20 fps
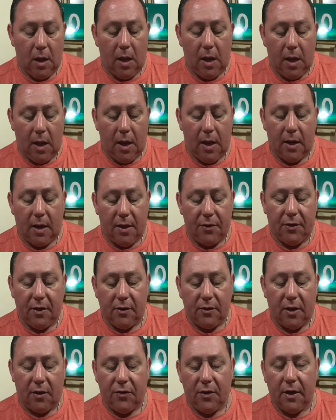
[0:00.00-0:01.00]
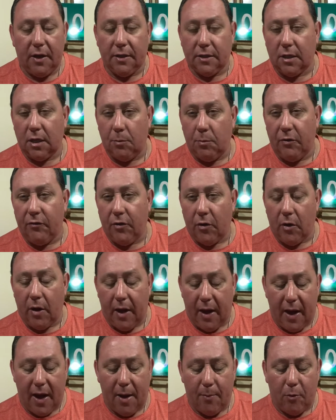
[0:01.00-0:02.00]
And I think they think it's going to be very
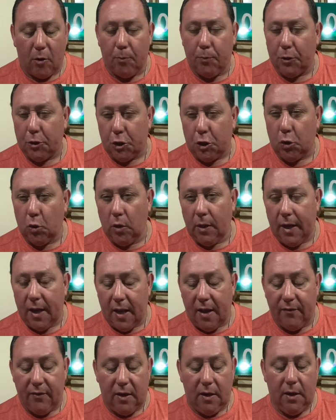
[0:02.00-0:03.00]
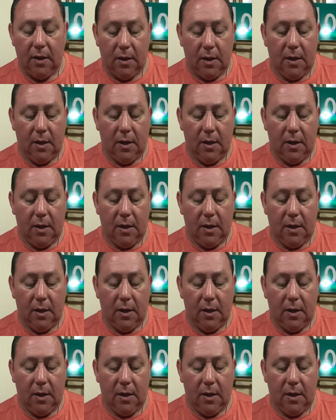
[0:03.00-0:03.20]
amber, patchouli heavy,